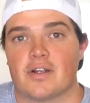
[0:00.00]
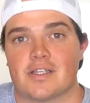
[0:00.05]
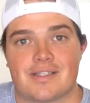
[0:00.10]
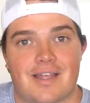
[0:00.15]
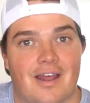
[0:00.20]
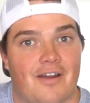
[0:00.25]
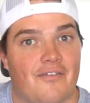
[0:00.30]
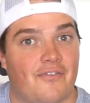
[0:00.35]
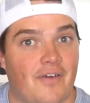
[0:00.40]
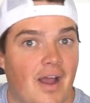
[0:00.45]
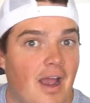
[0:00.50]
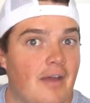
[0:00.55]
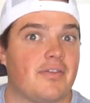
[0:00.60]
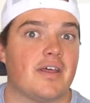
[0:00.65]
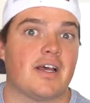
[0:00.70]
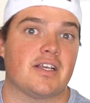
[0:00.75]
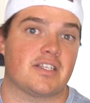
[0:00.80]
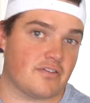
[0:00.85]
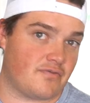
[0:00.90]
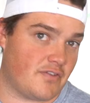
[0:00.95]
It's not a
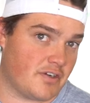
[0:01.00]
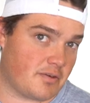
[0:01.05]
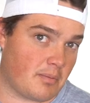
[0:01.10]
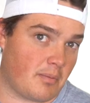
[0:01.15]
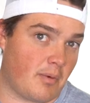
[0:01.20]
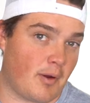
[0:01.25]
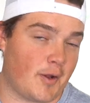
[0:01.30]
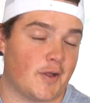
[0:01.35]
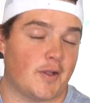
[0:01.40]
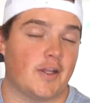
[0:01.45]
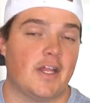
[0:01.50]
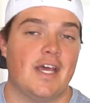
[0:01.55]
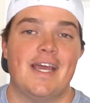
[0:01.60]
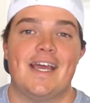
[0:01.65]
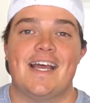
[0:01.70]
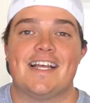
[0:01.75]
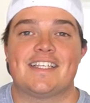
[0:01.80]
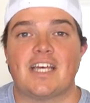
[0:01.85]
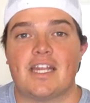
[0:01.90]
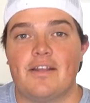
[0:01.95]
5,000 fish per mile.
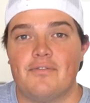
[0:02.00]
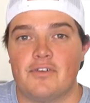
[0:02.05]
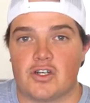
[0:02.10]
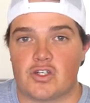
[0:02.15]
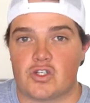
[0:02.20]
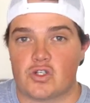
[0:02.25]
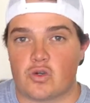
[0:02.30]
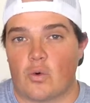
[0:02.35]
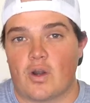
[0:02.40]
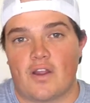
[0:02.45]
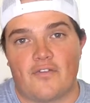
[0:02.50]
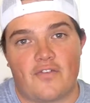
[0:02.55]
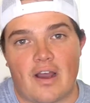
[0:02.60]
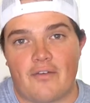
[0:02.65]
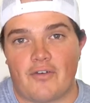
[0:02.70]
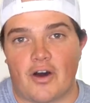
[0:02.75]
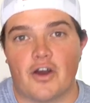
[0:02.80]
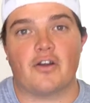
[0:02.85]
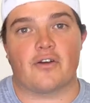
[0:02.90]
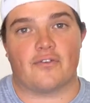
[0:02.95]
It's not even a
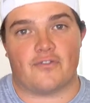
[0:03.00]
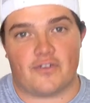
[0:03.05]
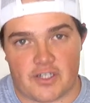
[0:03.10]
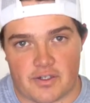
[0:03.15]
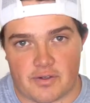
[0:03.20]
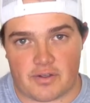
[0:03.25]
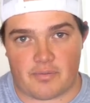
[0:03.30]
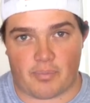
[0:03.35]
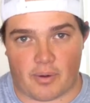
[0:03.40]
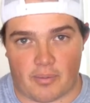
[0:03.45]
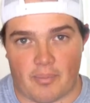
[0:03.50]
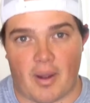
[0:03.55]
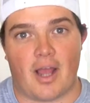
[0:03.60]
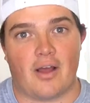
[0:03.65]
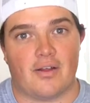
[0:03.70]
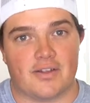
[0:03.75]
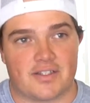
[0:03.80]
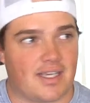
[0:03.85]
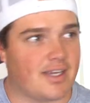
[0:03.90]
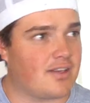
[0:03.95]
2,500 fish per
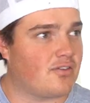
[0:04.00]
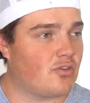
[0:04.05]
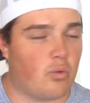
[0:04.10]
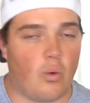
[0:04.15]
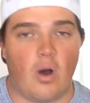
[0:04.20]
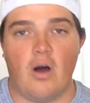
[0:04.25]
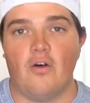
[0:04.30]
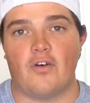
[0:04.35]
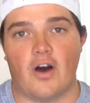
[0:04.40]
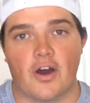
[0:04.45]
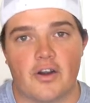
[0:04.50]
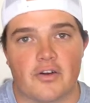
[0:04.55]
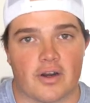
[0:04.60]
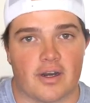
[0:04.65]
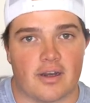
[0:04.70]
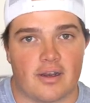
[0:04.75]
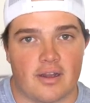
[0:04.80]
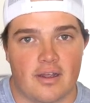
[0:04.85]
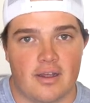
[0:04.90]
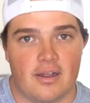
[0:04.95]
mile. It's like 1,200.
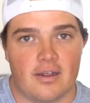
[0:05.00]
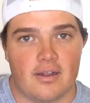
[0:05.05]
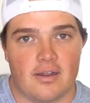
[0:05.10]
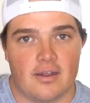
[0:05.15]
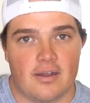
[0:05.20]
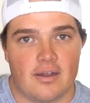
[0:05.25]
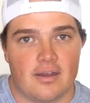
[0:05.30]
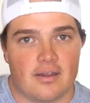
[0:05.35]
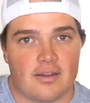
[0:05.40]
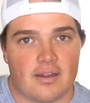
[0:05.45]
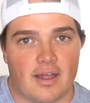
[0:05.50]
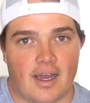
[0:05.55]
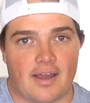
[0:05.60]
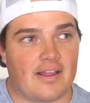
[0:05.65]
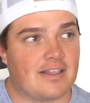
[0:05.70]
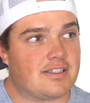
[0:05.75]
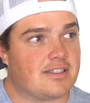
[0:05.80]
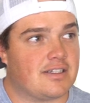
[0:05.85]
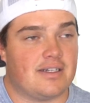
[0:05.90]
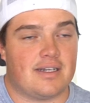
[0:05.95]
Like,
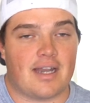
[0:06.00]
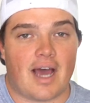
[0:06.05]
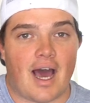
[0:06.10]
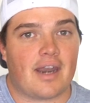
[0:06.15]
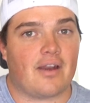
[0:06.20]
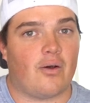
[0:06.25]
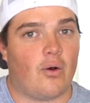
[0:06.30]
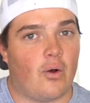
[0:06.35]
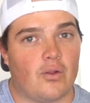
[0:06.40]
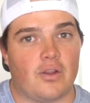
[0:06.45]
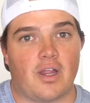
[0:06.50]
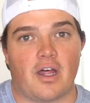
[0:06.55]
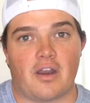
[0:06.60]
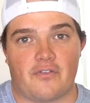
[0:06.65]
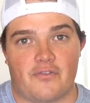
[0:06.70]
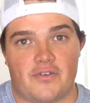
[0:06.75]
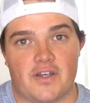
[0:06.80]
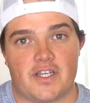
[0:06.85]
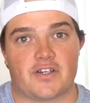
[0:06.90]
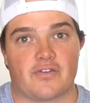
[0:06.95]
that's not a whole lot
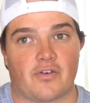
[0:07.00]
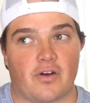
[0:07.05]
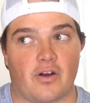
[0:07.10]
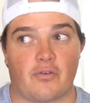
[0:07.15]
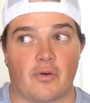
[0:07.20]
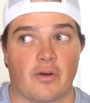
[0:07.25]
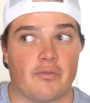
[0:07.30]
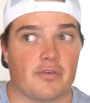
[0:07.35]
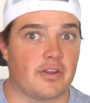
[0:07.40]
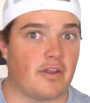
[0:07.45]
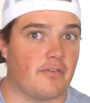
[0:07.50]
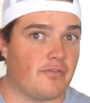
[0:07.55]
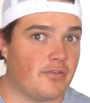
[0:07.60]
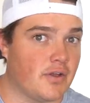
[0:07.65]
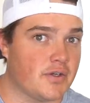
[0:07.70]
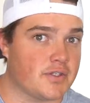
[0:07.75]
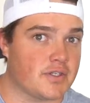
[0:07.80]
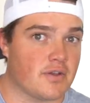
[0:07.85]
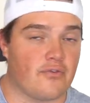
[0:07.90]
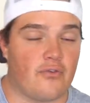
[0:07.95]
of fish for a river that
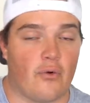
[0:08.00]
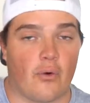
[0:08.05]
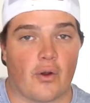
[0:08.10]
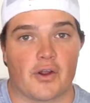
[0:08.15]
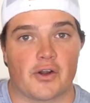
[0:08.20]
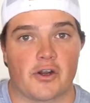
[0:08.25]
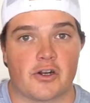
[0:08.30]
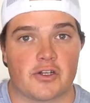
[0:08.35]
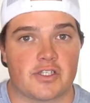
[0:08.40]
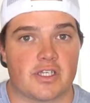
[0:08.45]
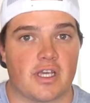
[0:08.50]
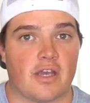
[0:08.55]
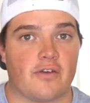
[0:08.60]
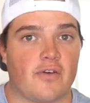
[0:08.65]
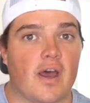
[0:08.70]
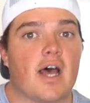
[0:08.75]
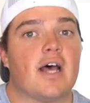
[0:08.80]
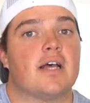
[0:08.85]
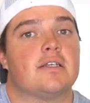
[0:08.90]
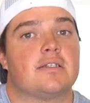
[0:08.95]
flows at 400
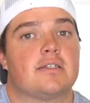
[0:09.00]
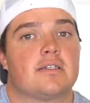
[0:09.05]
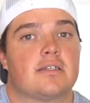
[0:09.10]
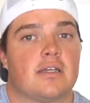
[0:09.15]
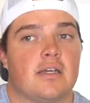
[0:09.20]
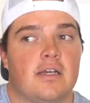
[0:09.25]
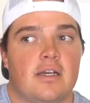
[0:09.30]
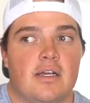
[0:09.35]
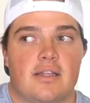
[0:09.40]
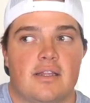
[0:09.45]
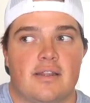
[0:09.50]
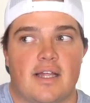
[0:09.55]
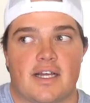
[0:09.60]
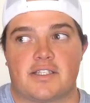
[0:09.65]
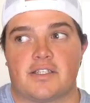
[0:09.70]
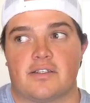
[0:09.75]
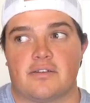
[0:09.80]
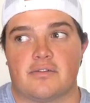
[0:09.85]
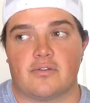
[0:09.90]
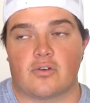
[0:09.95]
CFS.
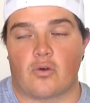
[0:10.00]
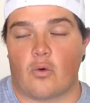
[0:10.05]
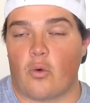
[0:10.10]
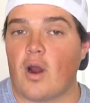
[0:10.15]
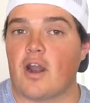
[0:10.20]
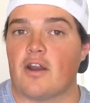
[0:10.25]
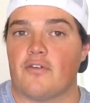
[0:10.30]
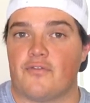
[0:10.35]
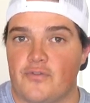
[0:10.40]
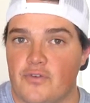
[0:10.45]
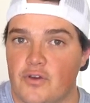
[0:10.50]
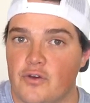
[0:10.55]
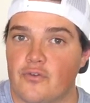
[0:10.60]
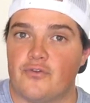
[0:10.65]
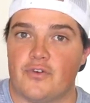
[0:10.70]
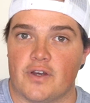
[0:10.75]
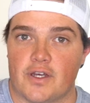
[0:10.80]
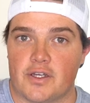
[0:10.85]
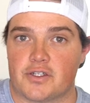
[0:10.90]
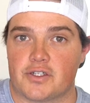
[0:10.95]
That's quite a few
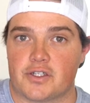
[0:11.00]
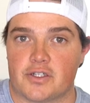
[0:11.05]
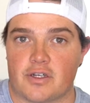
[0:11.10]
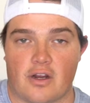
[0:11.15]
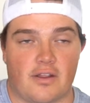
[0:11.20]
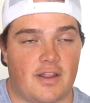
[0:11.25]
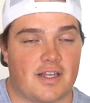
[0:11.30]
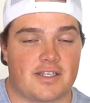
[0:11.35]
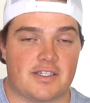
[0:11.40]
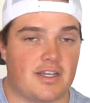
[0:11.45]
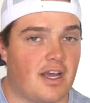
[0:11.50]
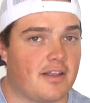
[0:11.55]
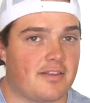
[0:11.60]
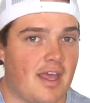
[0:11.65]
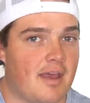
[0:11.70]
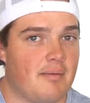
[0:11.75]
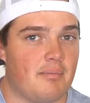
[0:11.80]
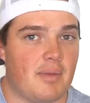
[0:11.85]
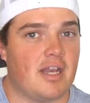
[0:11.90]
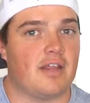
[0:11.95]
fish, or that's not
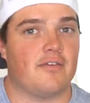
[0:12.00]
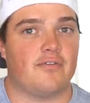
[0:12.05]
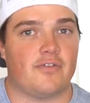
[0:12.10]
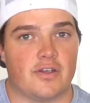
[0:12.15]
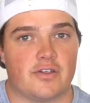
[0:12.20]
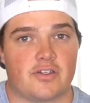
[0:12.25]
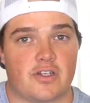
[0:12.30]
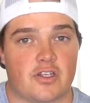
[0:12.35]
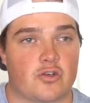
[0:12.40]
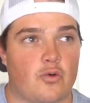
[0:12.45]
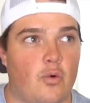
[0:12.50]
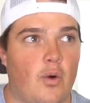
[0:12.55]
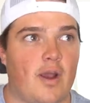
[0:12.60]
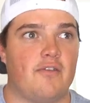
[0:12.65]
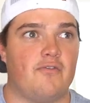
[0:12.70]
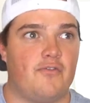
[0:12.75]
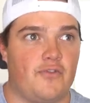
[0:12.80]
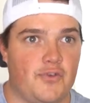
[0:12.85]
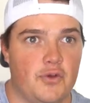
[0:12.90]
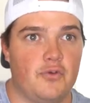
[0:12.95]
that many fish. That's
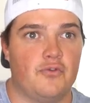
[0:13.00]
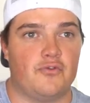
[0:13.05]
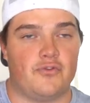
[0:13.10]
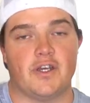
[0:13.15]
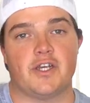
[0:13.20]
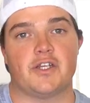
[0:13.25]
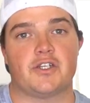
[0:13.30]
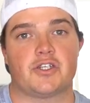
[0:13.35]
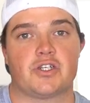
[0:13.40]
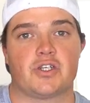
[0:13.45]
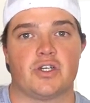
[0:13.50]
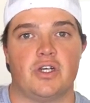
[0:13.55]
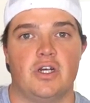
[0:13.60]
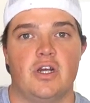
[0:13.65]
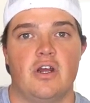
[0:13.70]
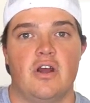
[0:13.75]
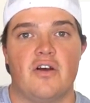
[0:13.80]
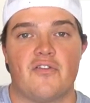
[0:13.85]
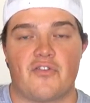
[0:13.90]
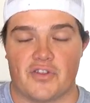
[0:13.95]
quite few fish
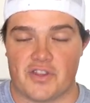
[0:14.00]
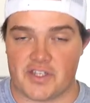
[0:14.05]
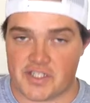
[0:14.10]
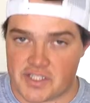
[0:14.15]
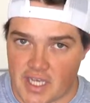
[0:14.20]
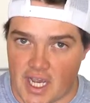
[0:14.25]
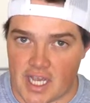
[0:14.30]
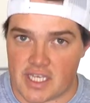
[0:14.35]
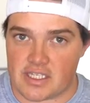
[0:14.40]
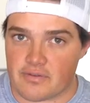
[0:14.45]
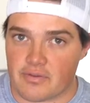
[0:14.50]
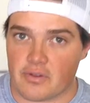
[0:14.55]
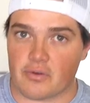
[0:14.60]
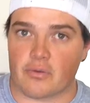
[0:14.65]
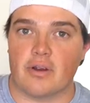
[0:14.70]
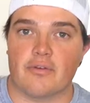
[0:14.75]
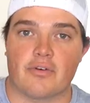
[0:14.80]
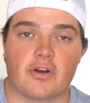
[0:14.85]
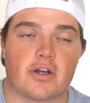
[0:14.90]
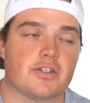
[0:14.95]
for the size of the
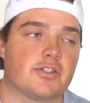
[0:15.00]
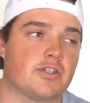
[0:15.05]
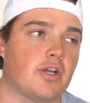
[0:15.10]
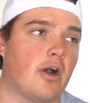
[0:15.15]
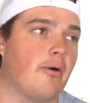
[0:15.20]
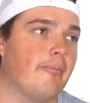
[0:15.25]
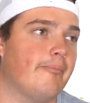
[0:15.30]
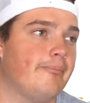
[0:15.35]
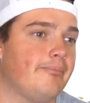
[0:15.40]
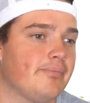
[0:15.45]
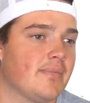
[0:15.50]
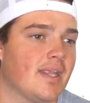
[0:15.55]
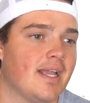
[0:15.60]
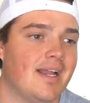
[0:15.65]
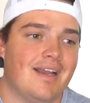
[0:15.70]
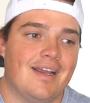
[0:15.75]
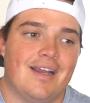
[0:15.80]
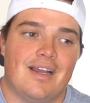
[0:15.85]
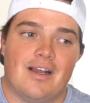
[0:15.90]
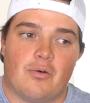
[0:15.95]
river. So
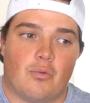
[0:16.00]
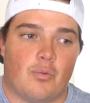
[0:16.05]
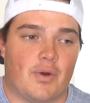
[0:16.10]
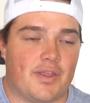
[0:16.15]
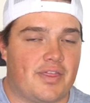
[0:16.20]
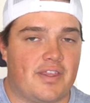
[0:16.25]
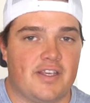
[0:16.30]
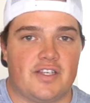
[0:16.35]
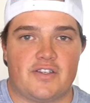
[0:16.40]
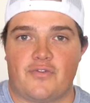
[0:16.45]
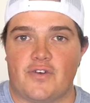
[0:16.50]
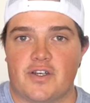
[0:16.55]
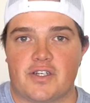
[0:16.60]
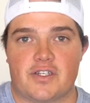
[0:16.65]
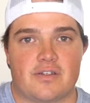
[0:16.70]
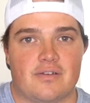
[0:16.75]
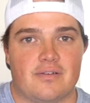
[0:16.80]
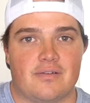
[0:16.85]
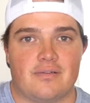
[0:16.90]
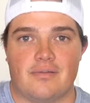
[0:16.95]
with these
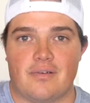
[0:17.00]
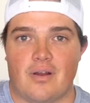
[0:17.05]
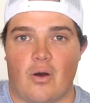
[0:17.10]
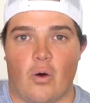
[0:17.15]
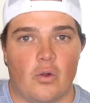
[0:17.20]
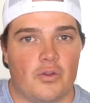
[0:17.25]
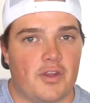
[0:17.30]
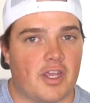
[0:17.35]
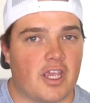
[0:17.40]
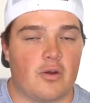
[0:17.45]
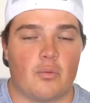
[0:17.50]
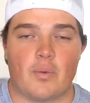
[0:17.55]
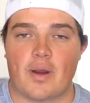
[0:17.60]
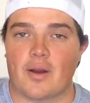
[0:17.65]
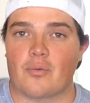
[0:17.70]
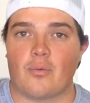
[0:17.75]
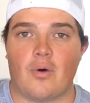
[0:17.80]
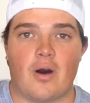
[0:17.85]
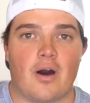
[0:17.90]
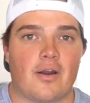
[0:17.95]
fish holding in
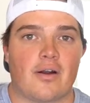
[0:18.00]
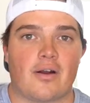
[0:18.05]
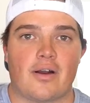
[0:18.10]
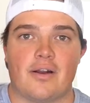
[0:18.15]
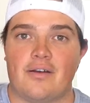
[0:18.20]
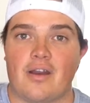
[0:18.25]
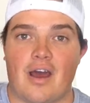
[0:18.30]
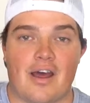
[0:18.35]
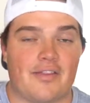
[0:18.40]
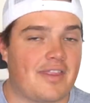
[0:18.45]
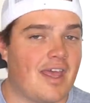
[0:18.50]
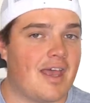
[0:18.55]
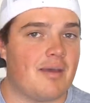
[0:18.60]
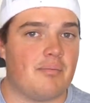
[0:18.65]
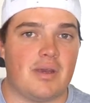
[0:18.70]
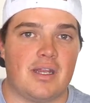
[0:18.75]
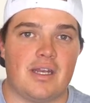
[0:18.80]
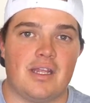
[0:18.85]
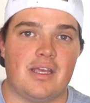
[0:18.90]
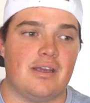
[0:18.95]
weird water and not
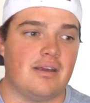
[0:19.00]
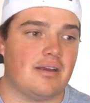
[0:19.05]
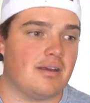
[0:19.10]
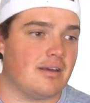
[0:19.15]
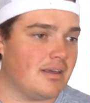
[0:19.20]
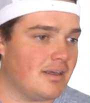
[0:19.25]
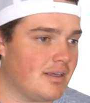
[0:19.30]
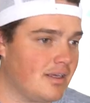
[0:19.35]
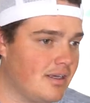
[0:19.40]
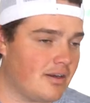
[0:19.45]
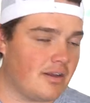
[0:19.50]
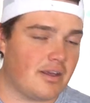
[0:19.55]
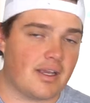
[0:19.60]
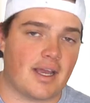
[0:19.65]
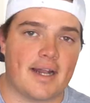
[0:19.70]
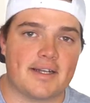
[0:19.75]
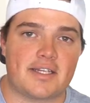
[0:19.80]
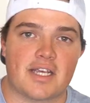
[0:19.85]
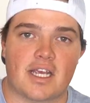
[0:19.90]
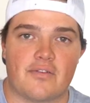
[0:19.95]
that many, you know, you
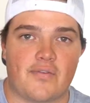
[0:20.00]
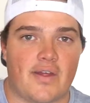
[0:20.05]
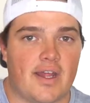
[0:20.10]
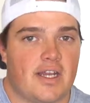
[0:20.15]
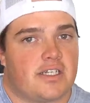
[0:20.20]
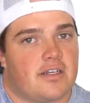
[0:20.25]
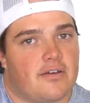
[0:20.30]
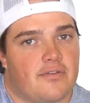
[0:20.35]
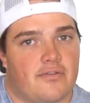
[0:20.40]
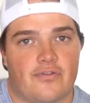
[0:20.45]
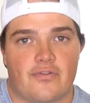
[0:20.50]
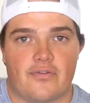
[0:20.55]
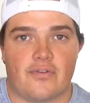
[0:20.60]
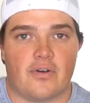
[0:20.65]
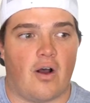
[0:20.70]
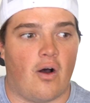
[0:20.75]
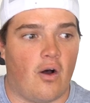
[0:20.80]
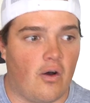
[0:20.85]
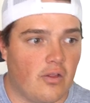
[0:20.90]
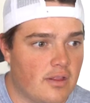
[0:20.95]
got to take advantage of
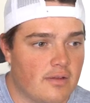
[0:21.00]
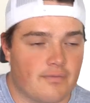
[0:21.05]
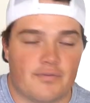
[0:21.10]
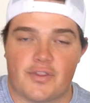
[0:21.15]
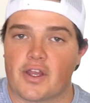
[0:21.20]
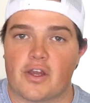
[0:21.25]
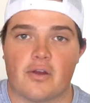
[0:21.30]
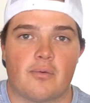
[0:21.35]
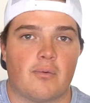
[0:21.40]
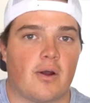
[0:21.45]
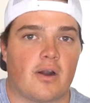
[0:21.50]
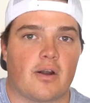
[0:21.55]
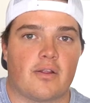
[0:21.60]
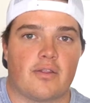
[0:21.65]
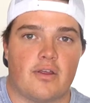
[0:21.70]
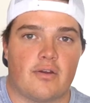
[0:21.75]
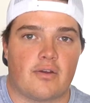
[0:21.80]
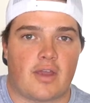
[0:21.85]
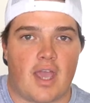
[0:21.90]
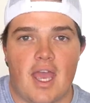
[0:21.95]
all of the good water
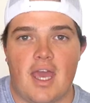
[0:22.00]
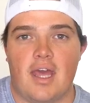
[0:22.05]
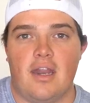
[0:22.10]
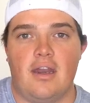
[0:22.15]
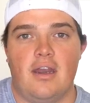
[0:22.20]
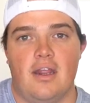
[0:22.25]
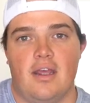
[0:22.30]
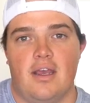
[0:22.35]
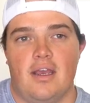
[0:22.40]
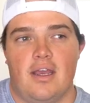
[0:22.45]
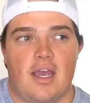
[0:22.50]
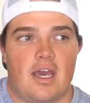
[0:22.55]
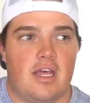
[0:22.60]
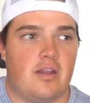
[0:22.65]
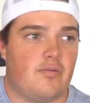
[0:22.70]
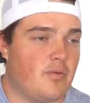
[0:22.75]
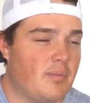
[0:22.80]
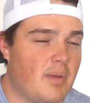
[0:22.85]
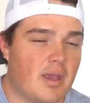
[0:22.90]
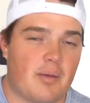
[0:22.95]
that you can. And
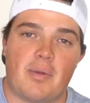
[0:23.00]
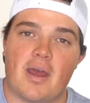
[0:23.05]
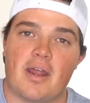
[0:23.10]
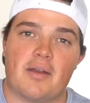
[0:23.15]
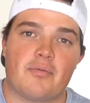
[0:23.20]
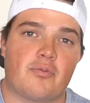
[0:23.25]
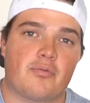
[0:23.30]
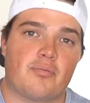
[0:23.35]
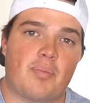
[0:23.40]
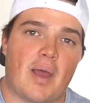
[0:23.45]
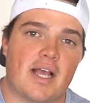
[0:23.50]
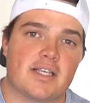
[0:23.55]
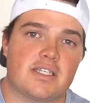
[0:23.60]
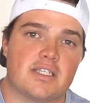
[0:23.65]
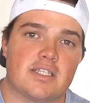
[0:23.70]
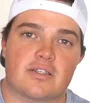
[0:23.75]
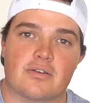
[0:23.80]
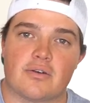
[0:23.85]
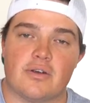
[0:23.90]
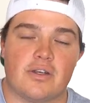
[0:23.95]
if you make bad
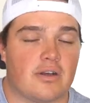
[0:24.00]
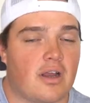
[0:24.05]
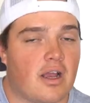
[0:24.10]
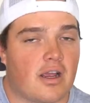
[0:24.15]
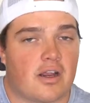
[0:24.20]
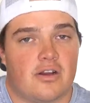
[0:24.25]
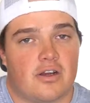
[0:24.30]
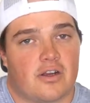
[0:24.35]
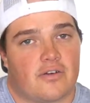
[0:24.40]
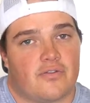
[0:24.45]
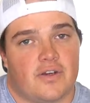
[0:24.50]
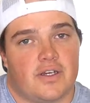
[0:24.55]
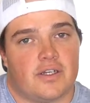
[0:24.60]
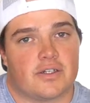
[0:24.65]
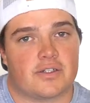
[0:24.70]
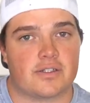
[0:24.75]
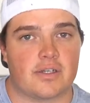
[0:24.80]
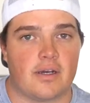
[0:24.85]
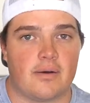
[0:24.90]
passes through, you're not going to hook fish.